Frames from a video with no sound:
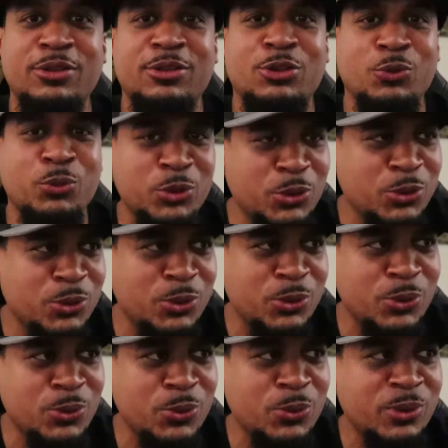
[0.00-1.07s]

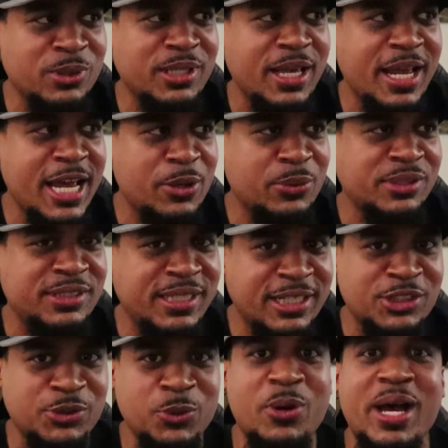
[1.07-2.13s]
through
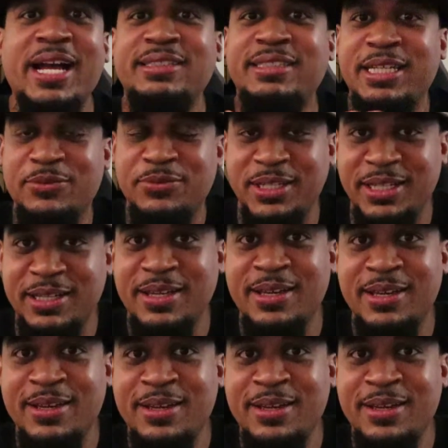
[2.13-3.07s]
heterosexual activity.